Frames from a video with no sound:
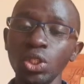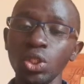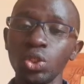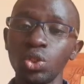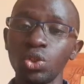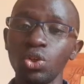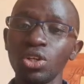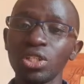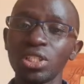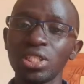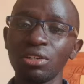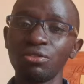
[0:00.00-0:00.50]

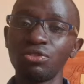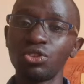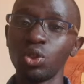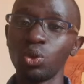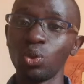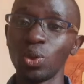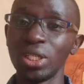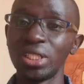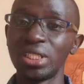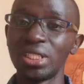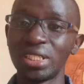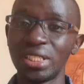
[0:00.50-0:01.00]
You don't have to
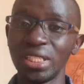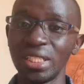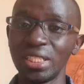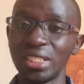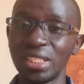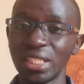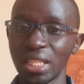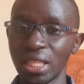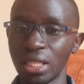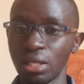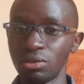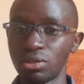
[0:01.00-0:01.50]
wait till
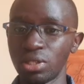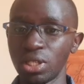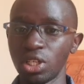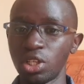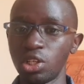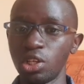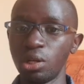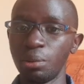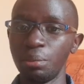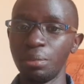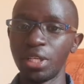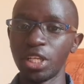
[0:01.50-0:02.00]
10,000
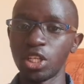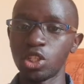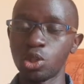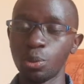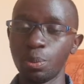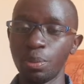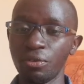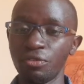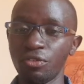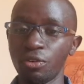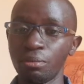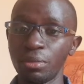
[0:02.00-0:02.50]
kilometers to
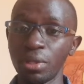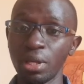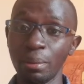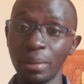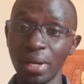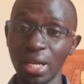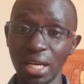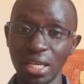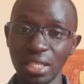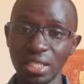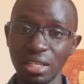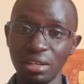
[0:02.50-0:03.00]
perform the
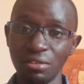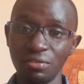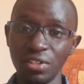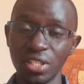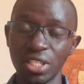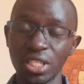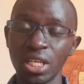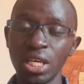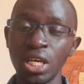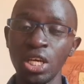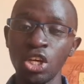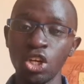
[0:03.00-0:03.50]
minor
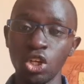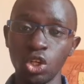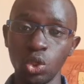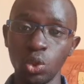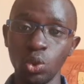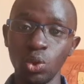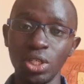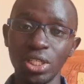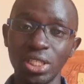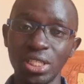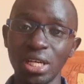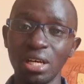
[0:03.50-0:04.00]
service.
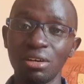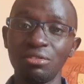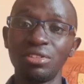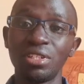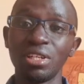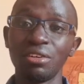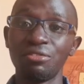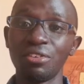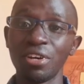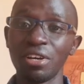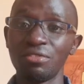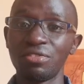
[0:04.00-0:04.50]
Do it
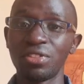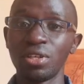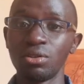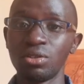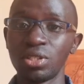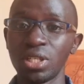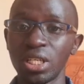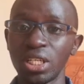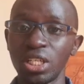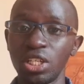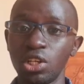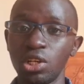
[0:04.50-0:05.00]
after
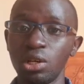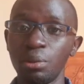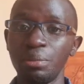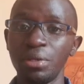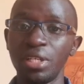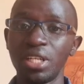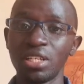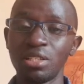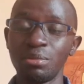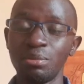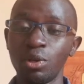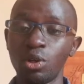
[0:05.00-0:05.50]
5,000
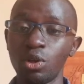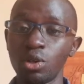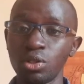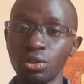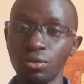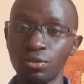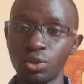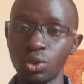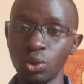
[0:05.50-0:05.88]
kilometers because of